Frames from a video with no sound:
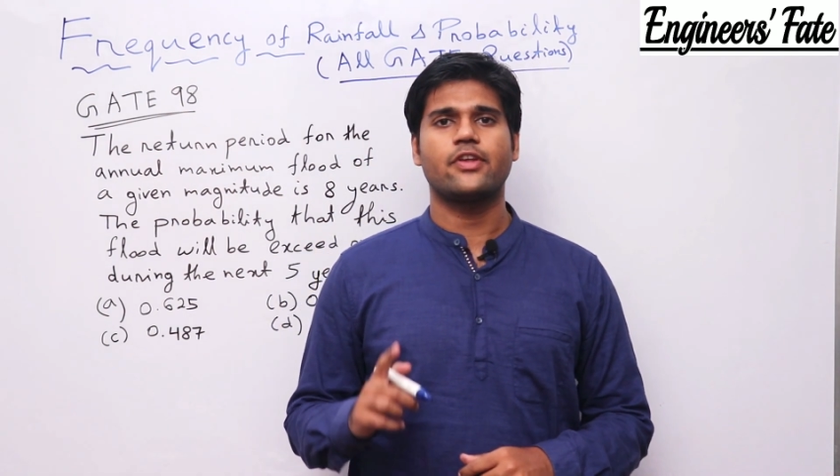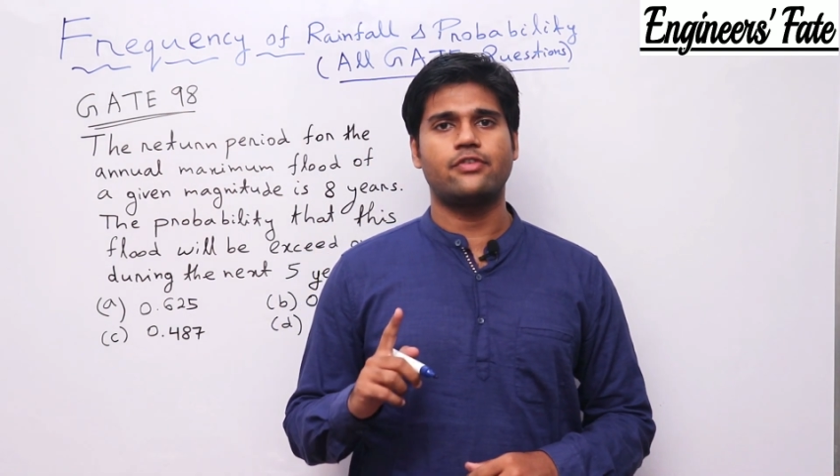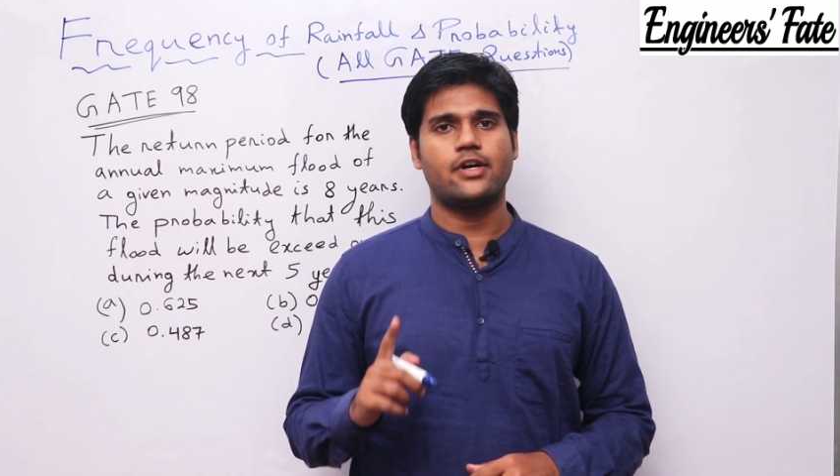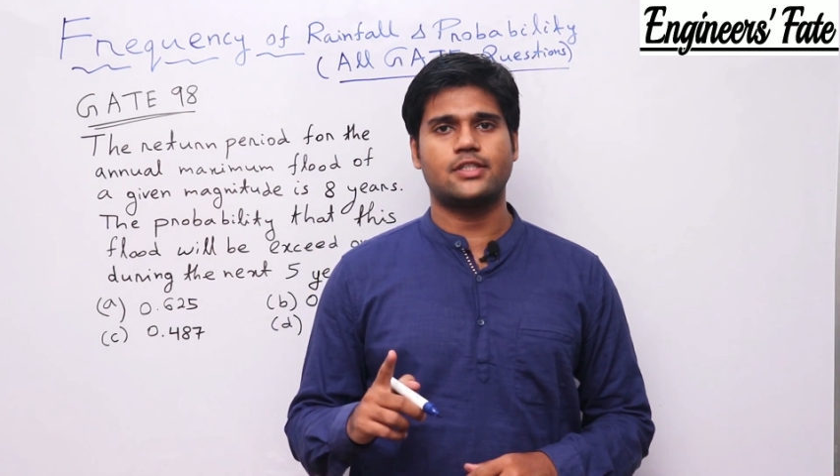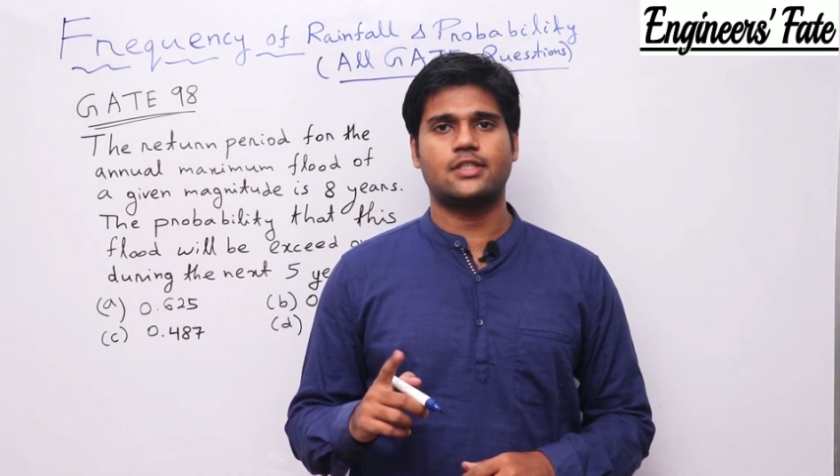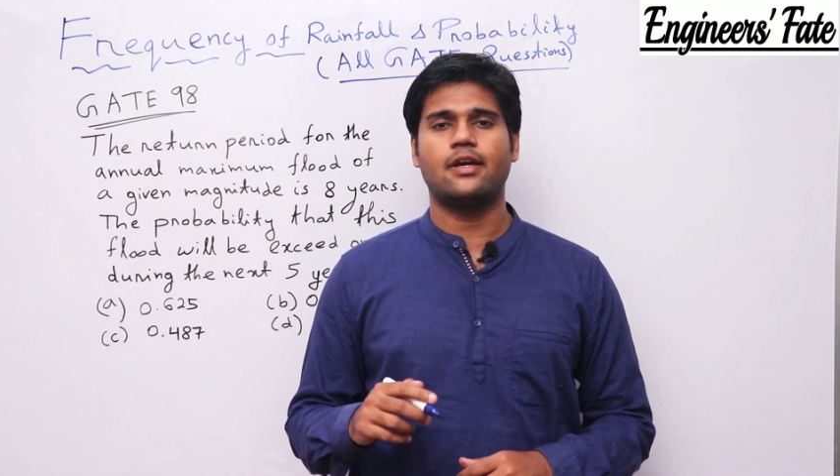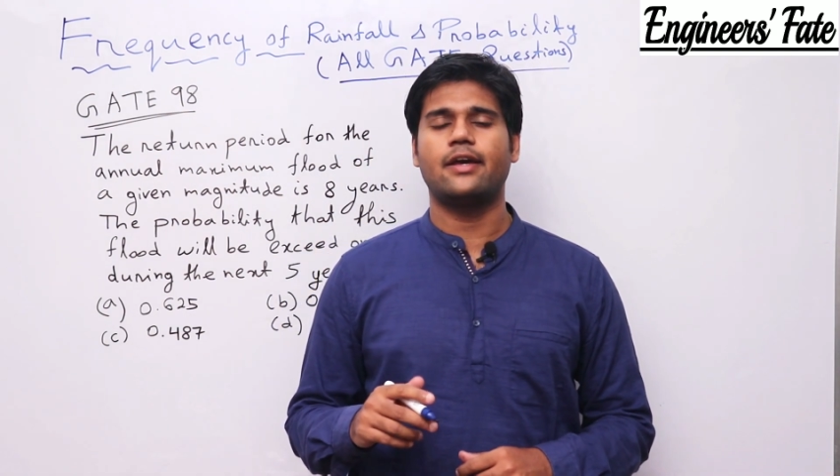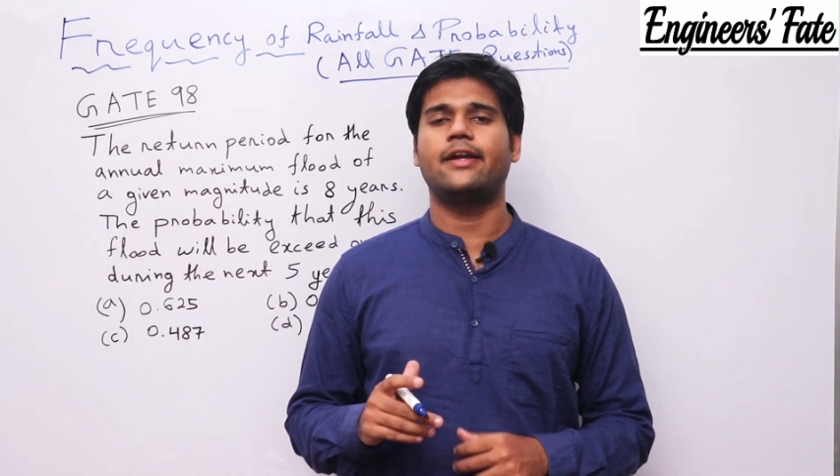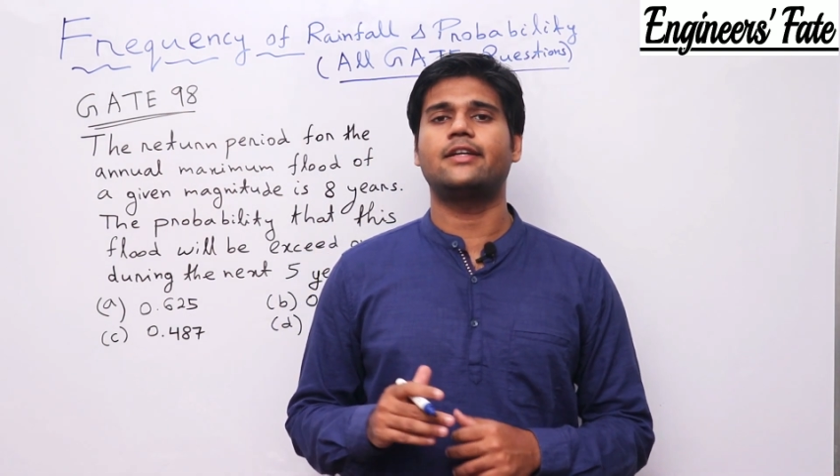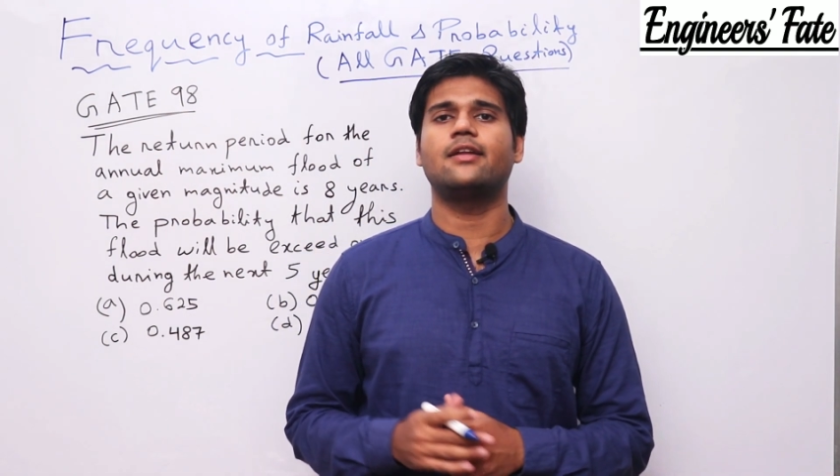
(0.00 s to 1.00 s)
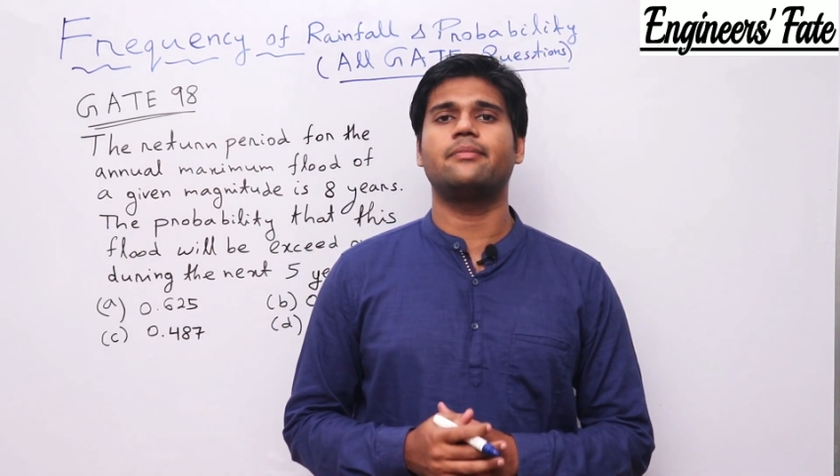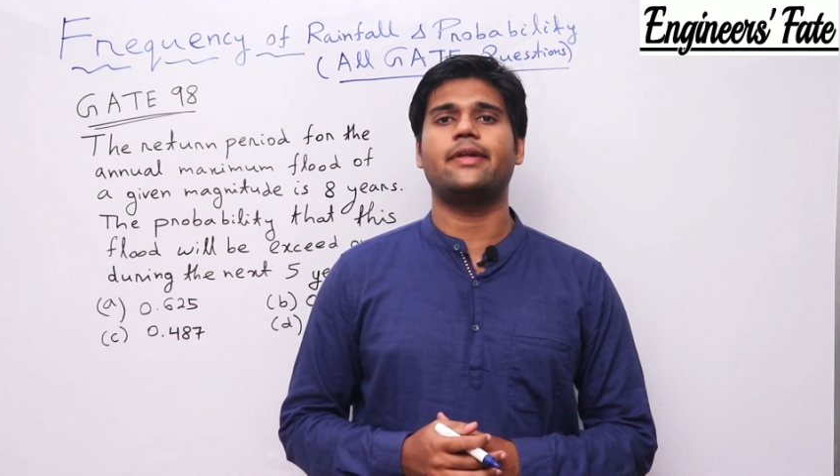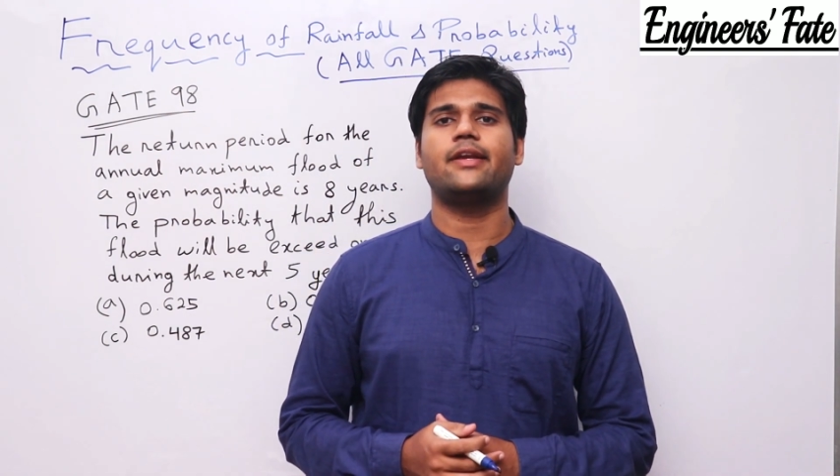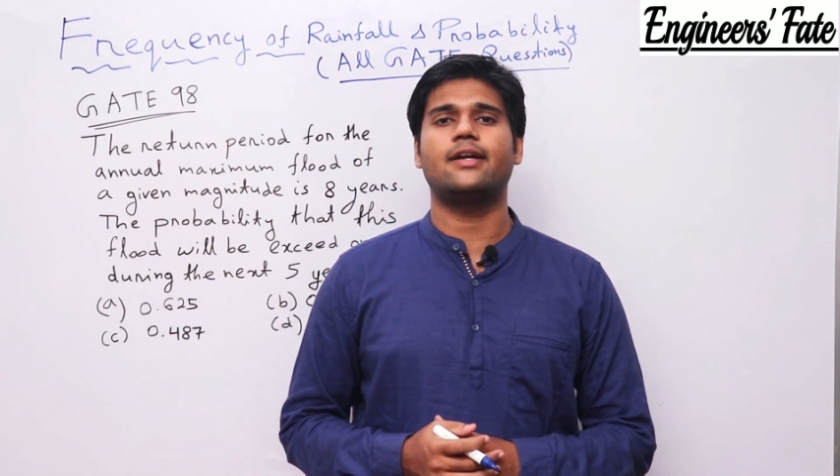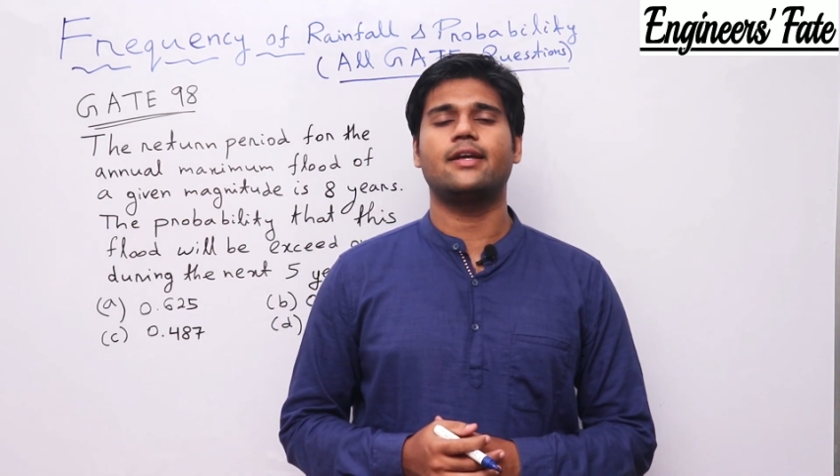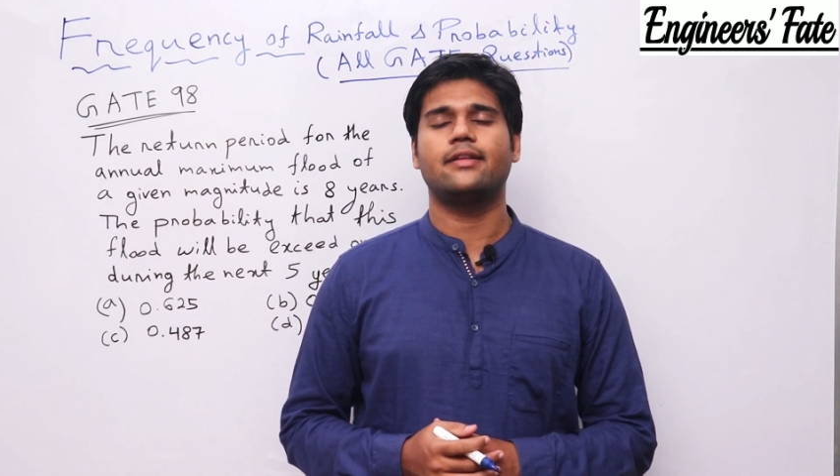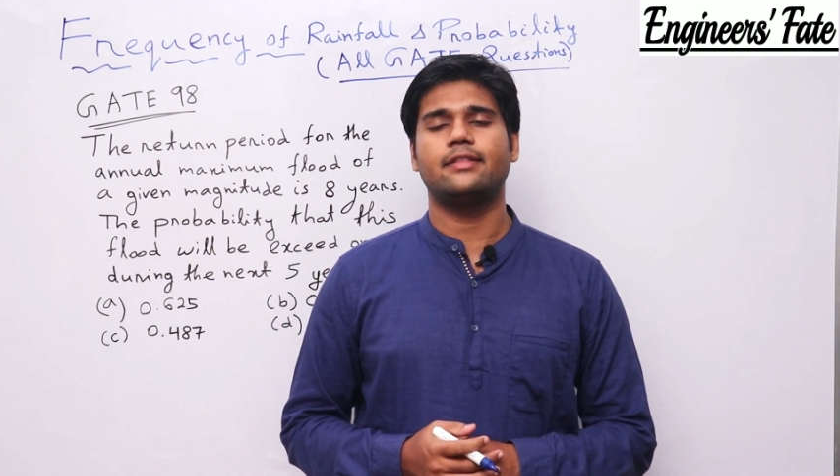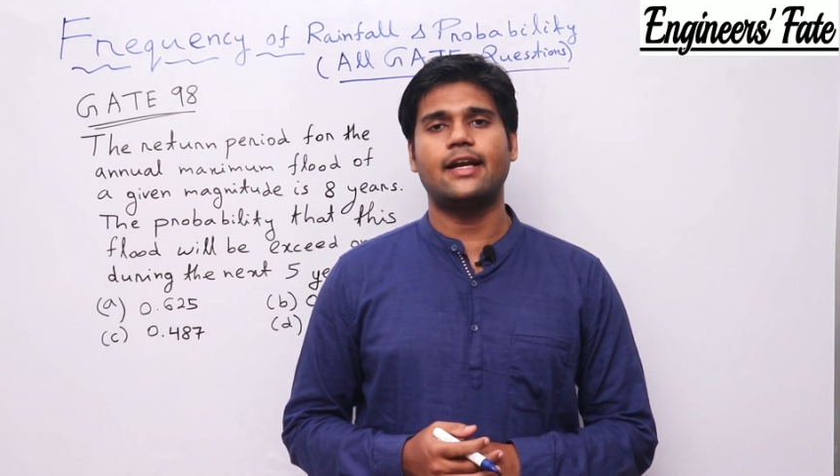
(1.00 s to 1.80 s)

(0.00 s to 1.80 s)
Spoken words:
First, return period,